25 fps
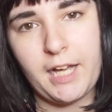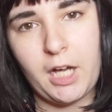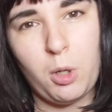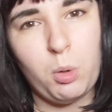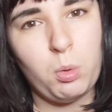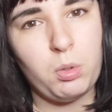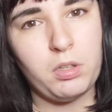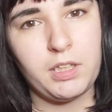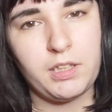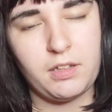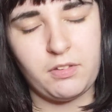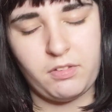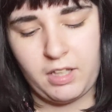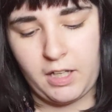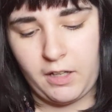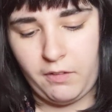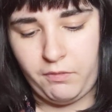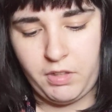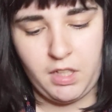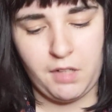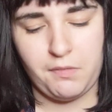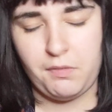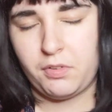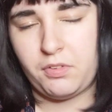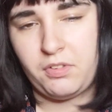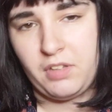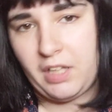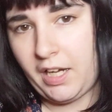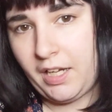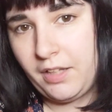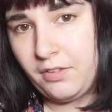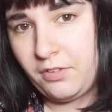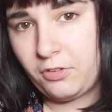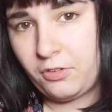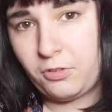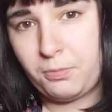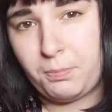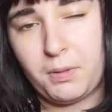outlets have the other
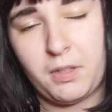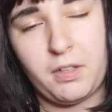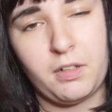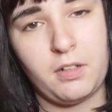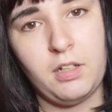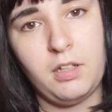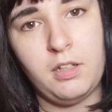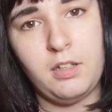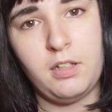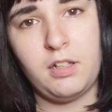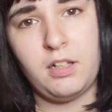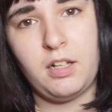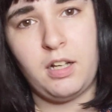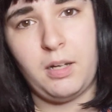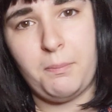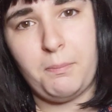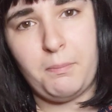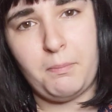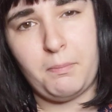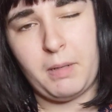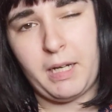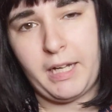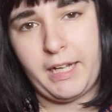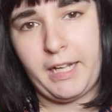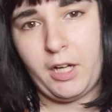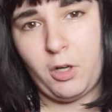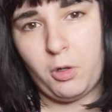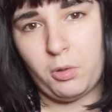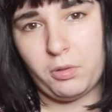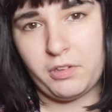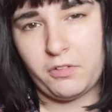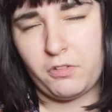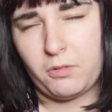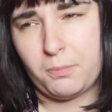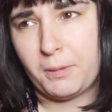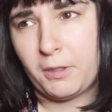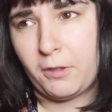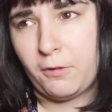sizes, but my
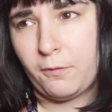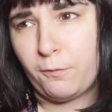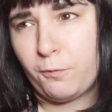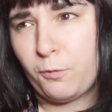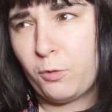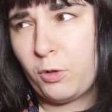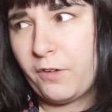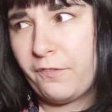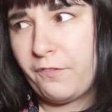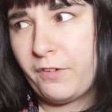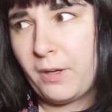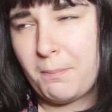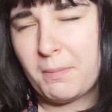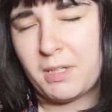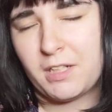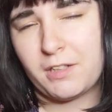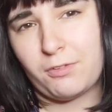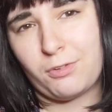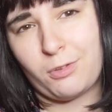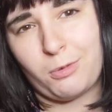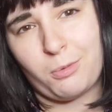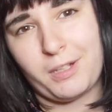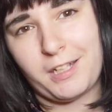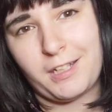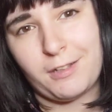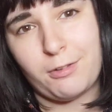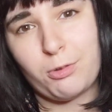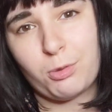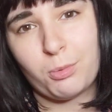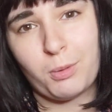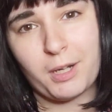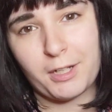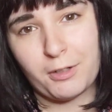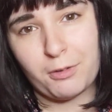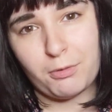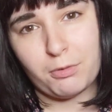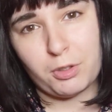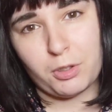outlet's about 45 minutes away, so
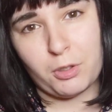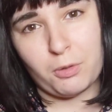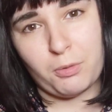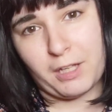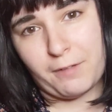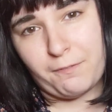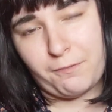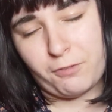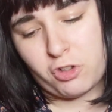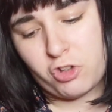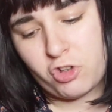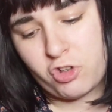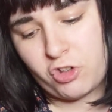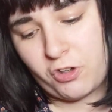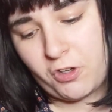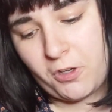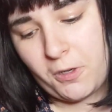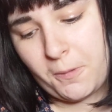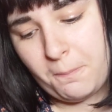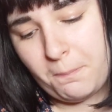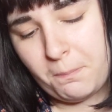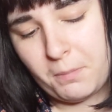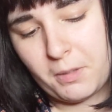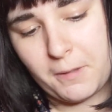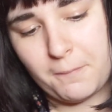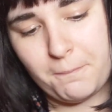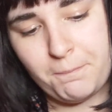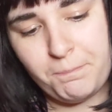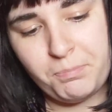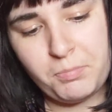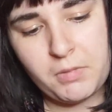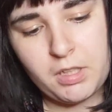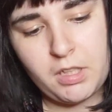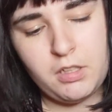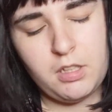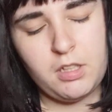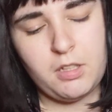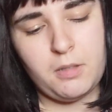I don't know that for sure. But
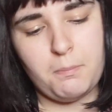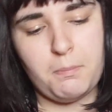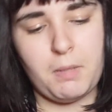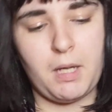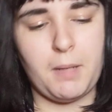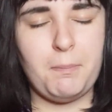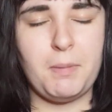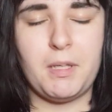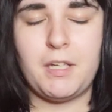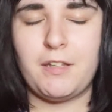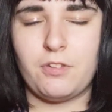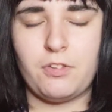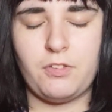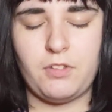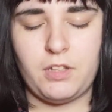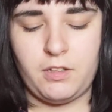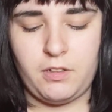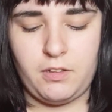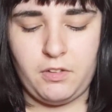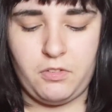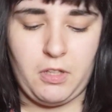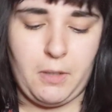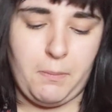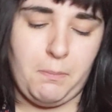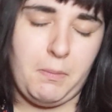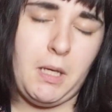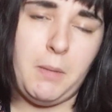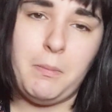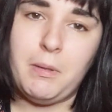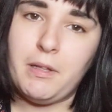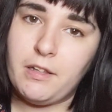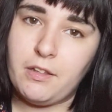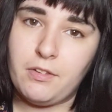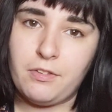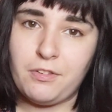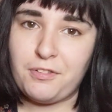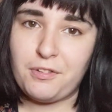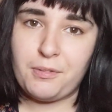my biggest thing is that maybe
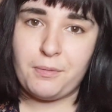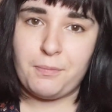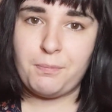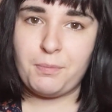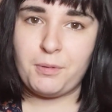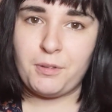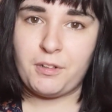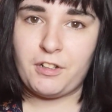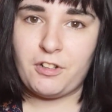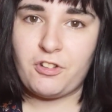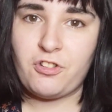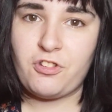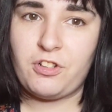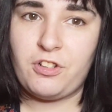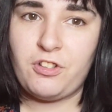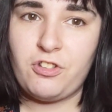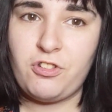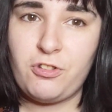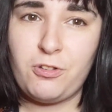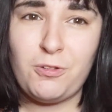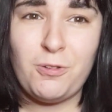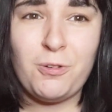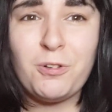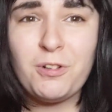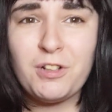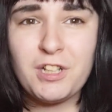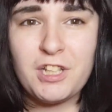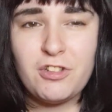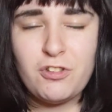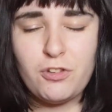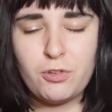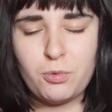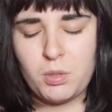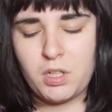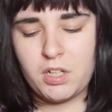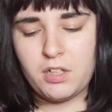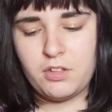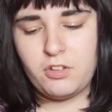this is a production issue, or they
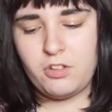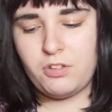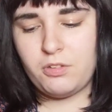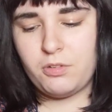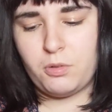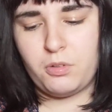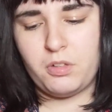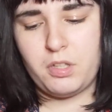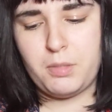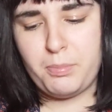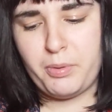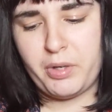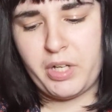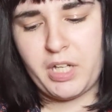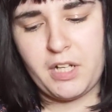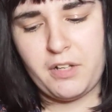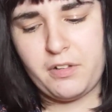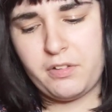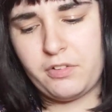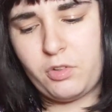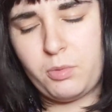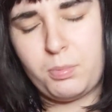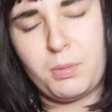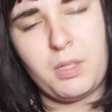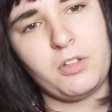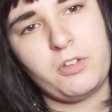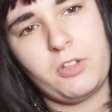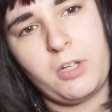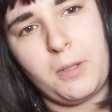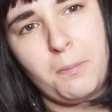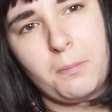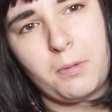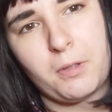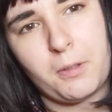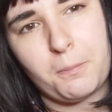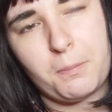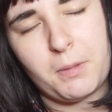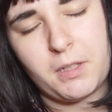just wanted to only bring it out in a small
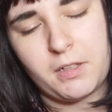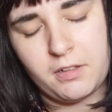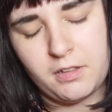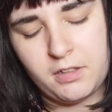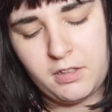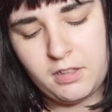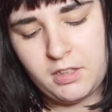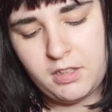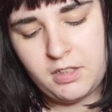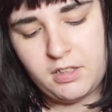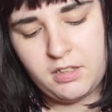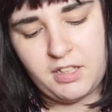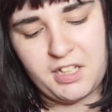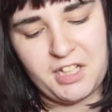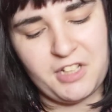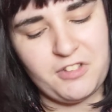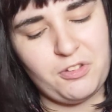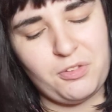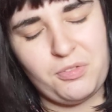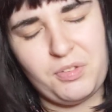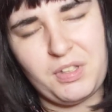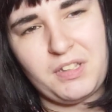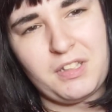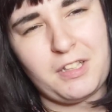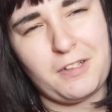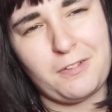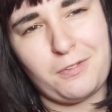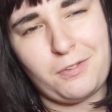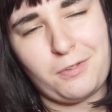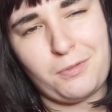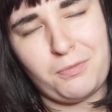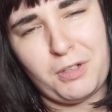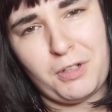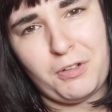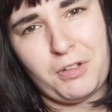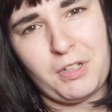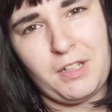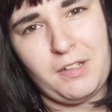tumbler, but I just think that's
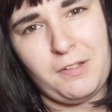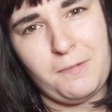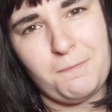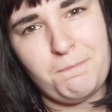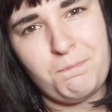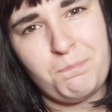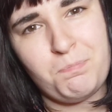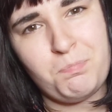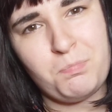very